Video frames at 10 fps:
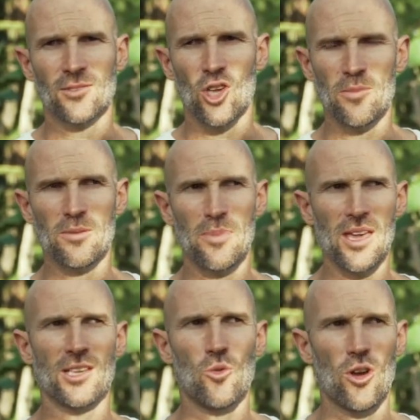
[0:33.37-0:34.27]
Human
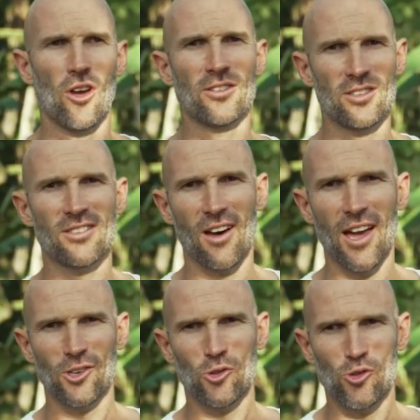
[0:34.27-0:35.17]
beings were not
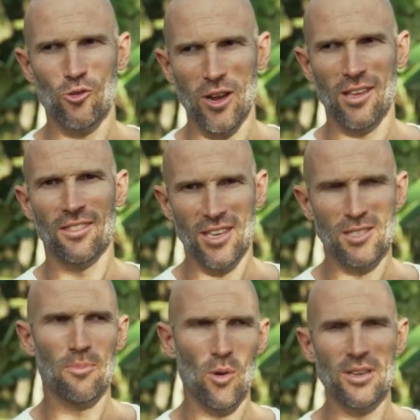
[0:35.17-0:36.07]
designed to drink
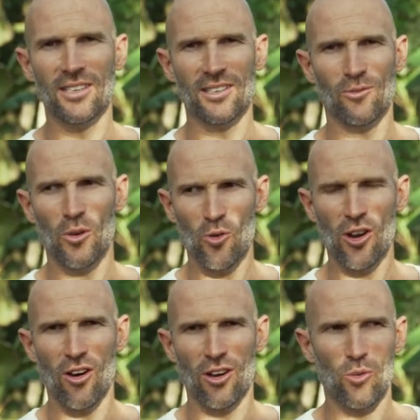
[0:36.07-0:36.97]
this poison. We were
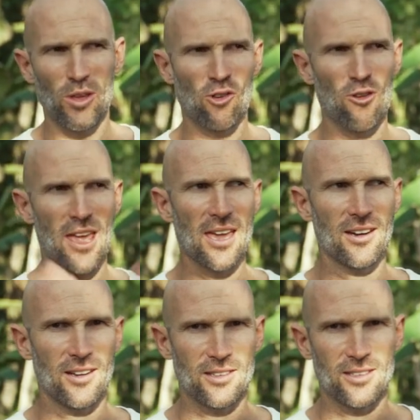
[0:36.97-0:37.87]
not. We
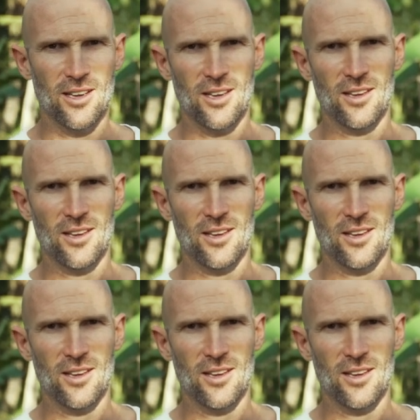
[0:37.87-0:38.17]
created it.